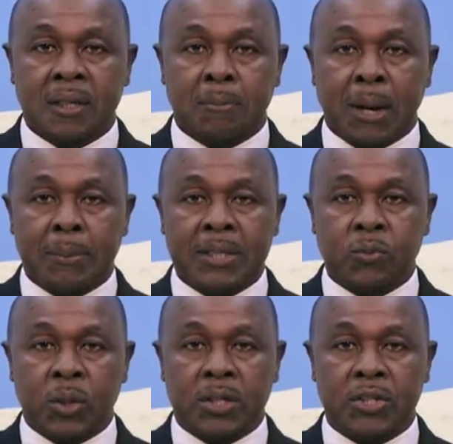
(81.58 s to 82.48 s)
The Barbados
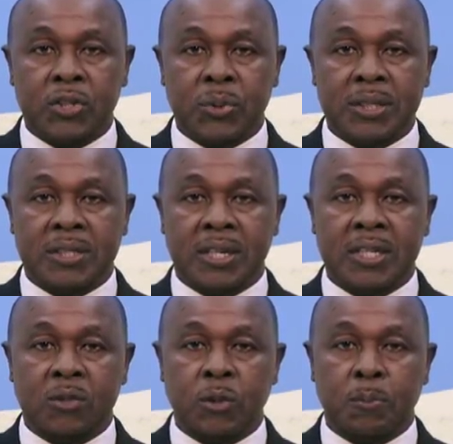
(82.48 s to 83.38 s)
Workers Union
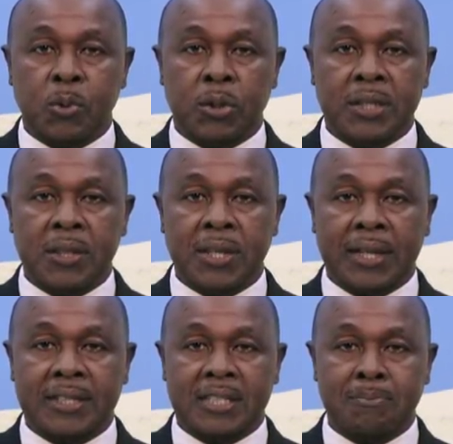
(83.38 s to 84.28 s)
is reporting
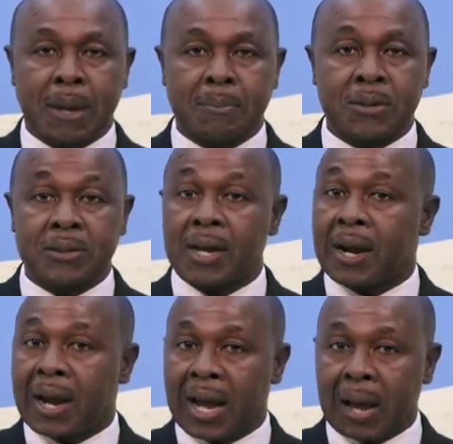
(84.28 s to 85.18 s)
that its members
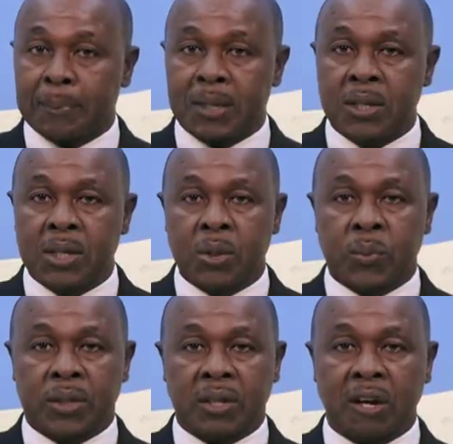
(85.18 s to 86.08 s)
are happy
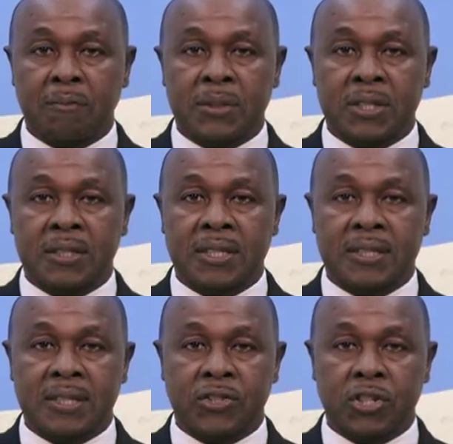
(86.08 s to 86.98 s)
with government's
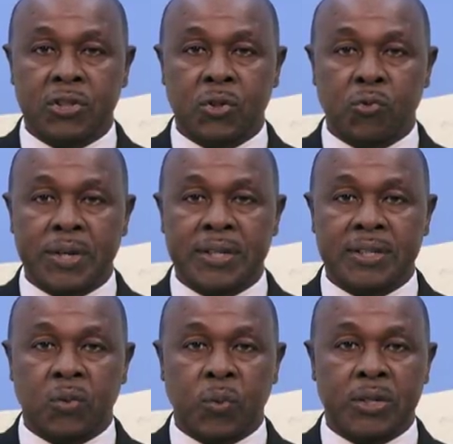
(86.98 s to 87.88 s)
decision to raise
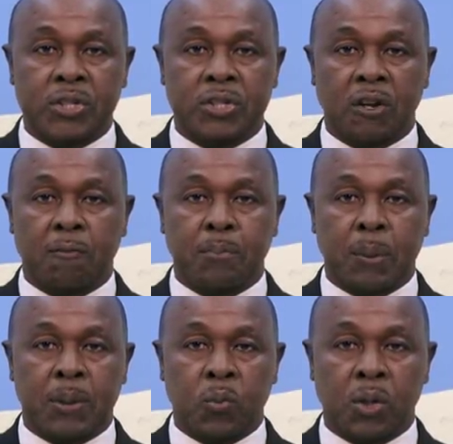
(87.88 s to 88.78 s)
the wages of
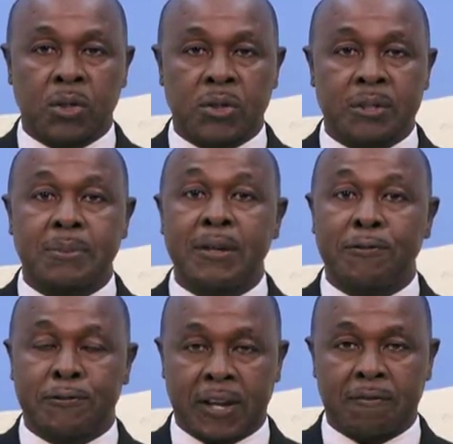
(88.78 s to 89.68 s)
public workers by
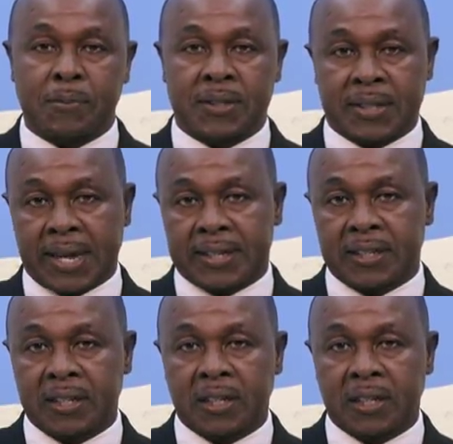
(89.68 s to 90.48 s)
5%.